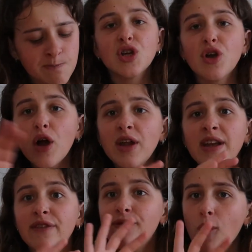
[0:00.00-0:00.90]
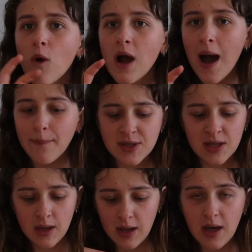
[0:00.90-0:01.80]
So you only need 4 cups
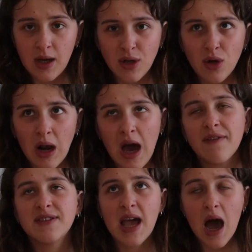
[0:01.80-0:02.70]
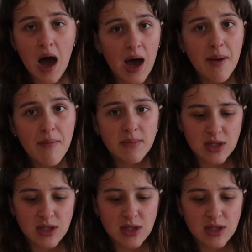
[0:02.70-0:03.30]
in your lifetime,